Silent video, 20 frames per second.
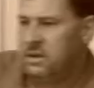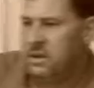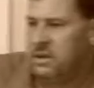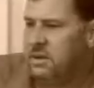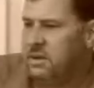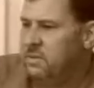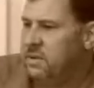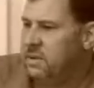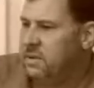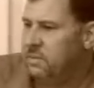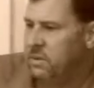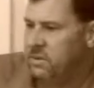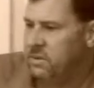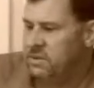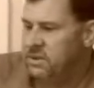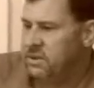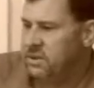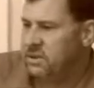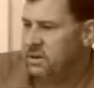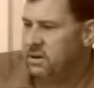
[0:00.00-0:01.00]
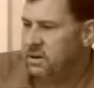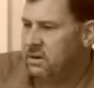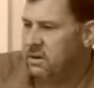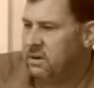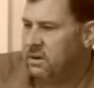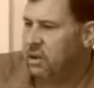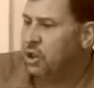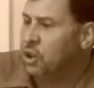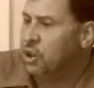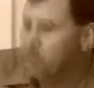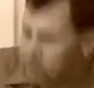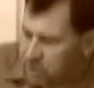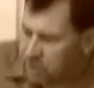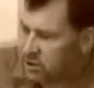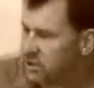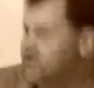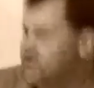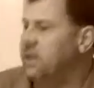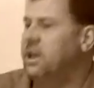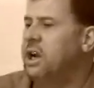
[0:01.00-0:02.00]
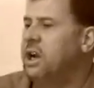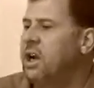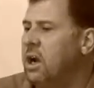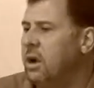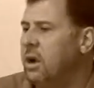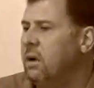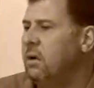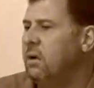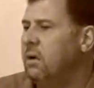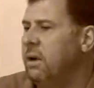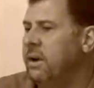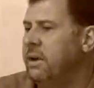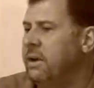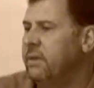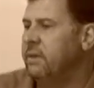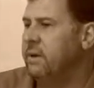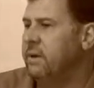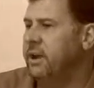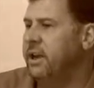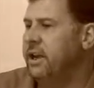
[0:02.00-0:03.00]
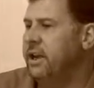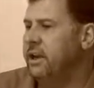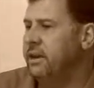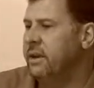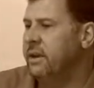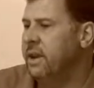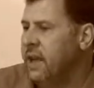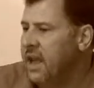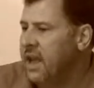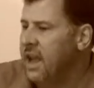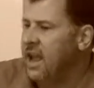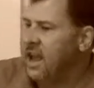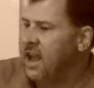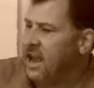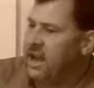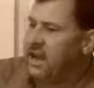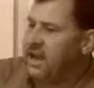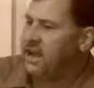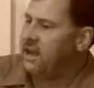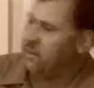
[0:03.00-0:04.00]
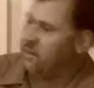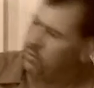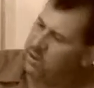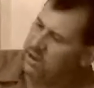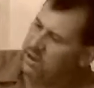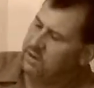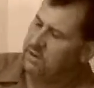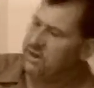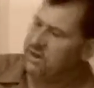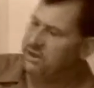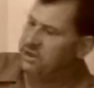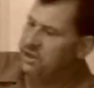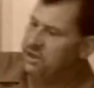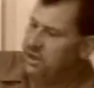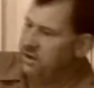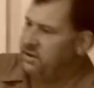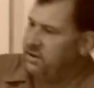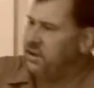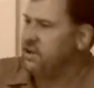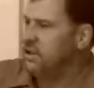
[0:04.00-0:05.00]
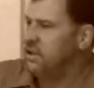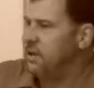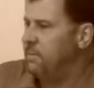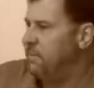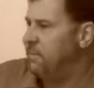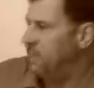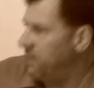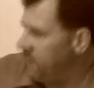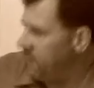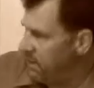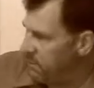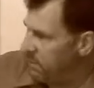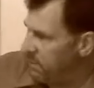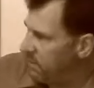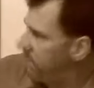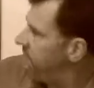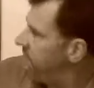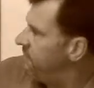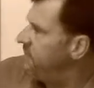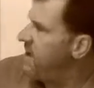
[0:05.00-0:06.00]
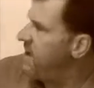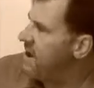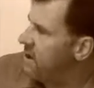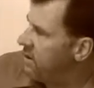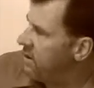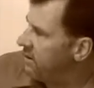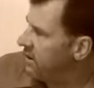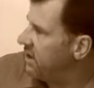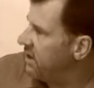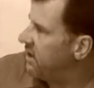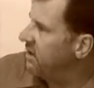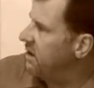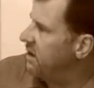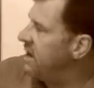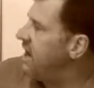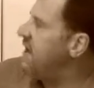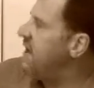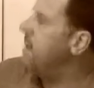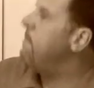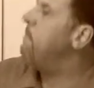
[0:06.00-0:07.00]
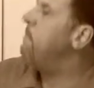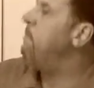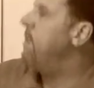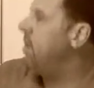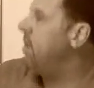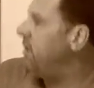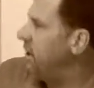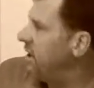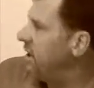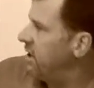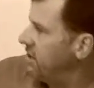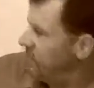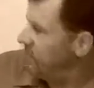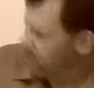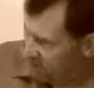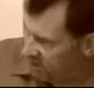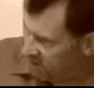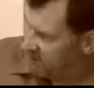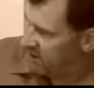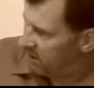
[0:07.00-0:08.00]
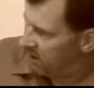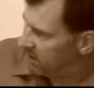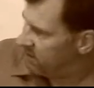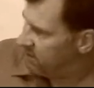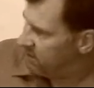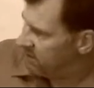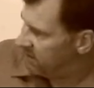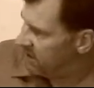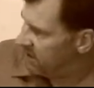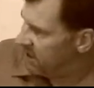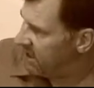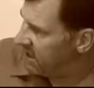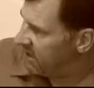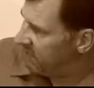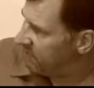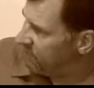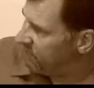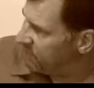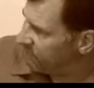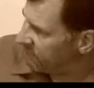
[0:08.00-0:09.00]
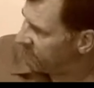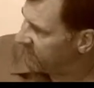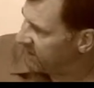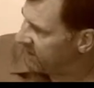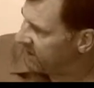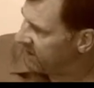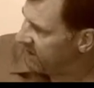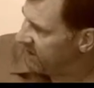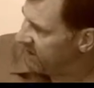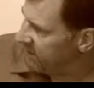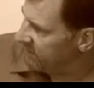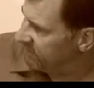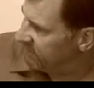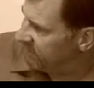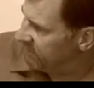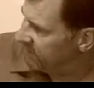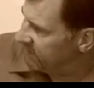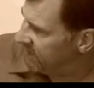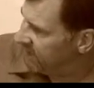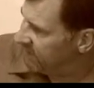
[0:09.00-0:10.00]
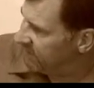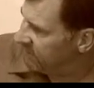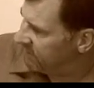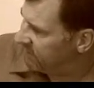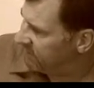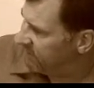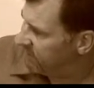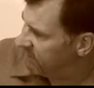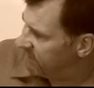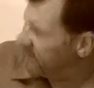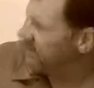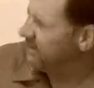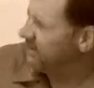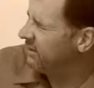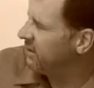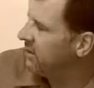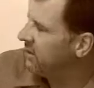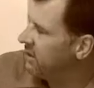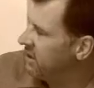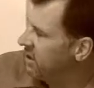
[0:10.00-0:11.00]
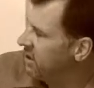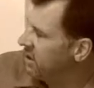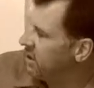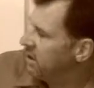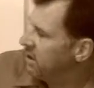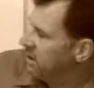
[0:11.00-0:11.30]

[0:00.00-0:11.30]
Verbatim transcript: and then people just are loose to go and create. Hey, I got one question. You did something pretty profound in Cambodia. Do you want to talk about that? I had heard. Wearing the shirt.